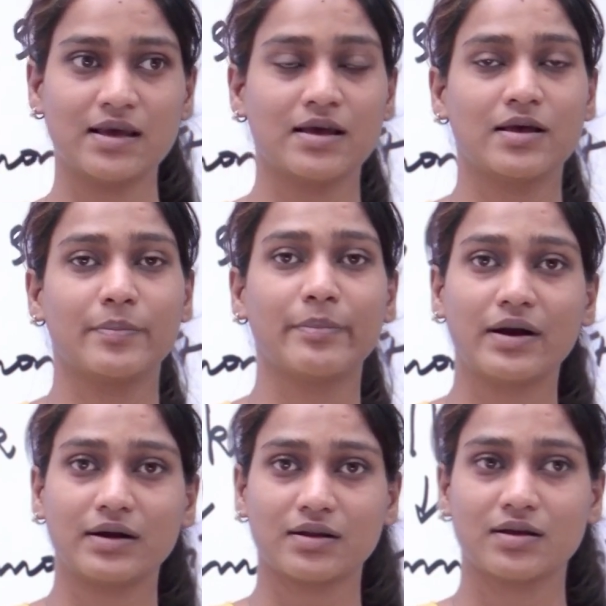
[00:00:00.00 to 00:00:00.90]

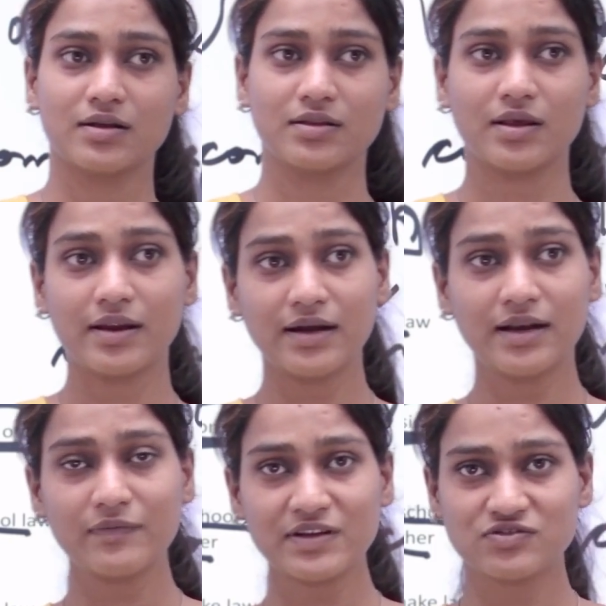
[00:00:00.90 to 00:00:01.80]
but the
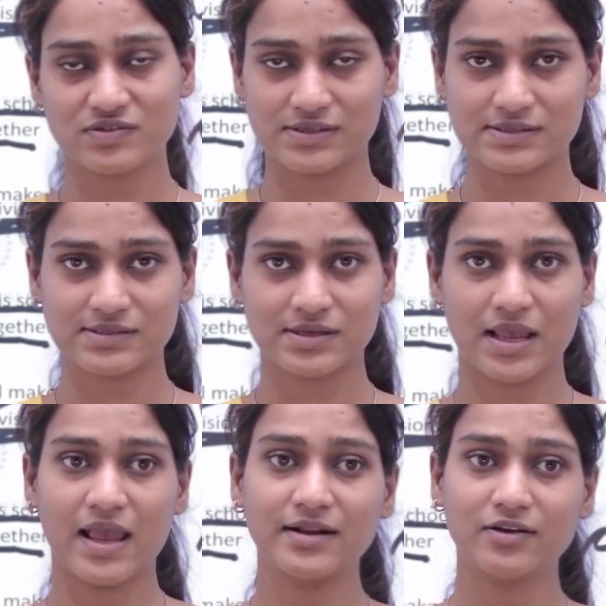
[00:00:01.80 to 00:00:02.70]
individuals
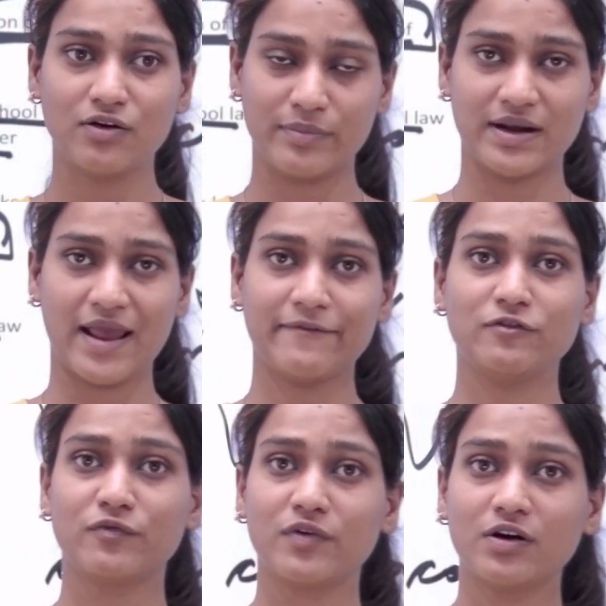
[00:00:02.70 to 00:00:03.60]
and government have to
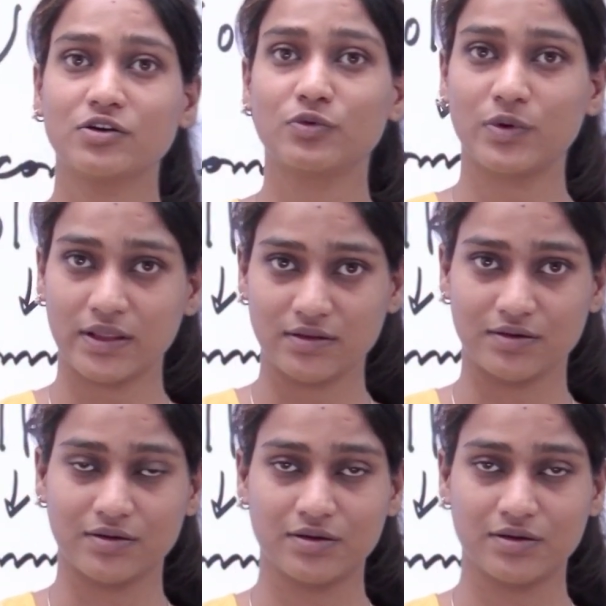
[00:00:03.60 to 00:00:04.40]
work together